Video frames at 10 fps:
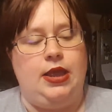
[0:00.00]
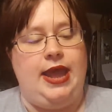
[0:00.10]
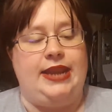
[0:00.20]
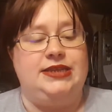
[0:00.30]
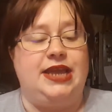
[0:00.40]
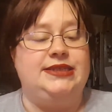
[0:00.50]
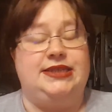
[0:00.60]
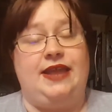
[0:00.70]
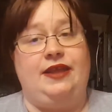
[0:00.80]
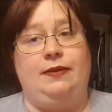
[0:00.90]
And it does
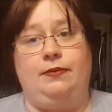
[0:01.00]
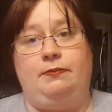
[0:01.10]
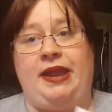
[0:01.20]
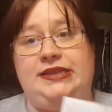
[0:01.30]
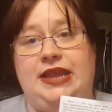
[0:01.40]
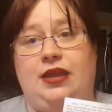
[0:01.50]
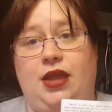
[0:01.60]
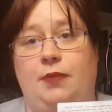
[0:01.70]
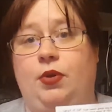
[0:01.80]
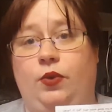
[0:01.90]
say that it might take a
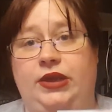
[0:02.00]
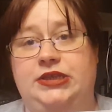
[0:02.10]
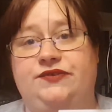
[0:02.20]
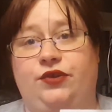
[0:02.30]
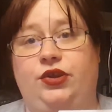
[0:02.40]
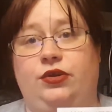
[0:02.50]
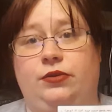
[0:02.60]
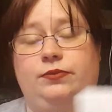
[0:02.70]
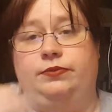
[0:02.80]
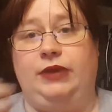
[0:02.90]
couple weeks for
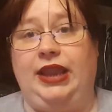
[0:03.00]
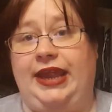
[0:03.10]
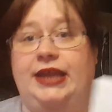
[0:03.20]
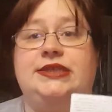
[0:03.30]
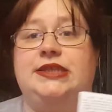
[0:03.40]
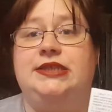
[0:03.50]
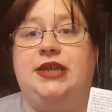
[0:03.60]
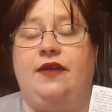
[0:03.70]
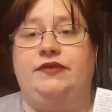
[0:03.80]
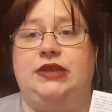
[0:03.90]
your glands and
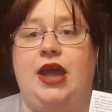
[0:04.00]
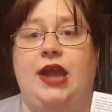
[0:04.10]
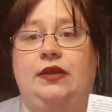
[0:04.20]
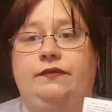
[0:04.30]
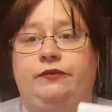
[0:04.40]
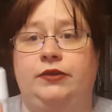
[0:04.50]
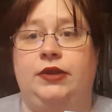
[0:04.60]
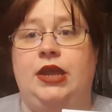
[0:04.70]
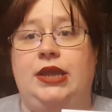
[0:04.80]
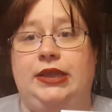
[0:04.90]
stuff to kind of
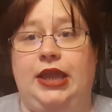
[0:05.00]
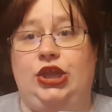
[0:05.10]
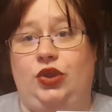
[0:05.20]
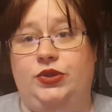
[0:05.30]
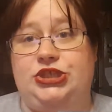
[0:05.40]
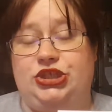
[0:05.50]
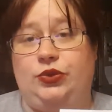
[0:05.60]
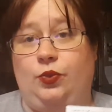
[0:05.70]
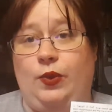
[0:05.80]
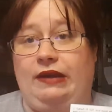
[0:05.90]
get used
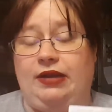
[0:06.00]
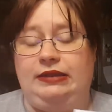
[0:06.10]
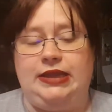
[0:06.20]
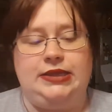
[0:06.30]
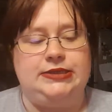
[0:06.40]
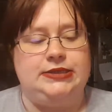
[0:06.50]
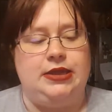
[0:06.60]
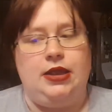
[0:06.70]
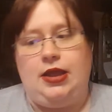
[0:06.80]
to wearing this.